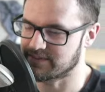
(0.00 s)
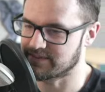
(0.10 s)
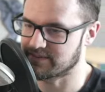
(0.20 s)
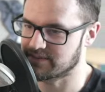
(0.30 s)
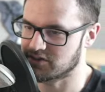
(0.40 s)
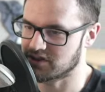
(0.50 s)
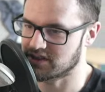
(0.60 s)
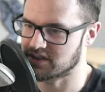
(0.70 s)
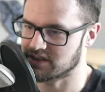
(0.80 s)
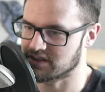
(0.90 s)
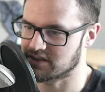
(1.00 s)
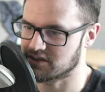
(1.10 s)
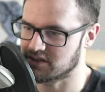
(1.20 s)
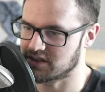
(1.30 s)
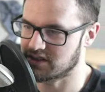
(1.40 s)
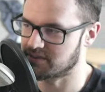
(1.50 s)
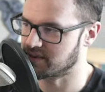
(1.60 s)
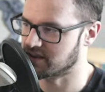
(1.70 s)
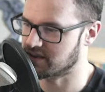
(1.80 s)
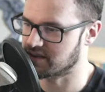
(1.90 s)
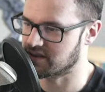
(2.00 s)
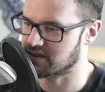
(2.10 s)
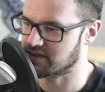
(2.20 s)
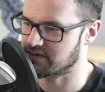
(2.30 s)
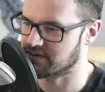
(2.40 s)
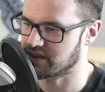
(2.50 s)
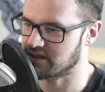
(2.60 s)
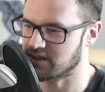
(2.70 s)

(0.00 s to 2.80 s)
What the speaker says: Should it just be a sphere?